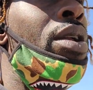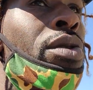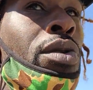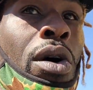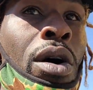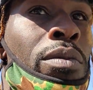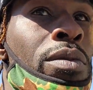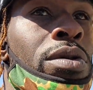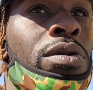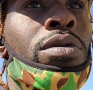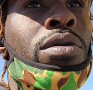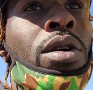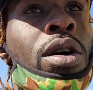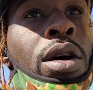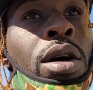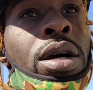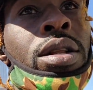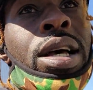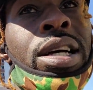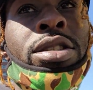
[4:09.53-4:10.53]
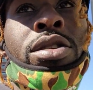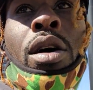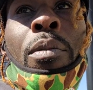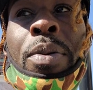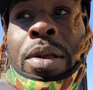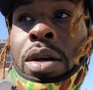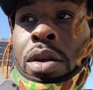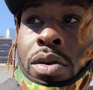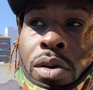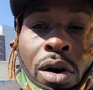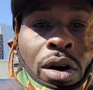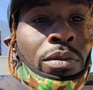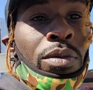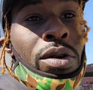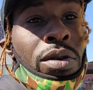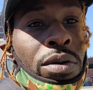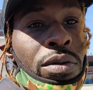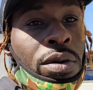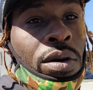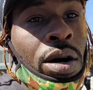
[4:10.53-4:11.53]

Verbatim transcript: the normal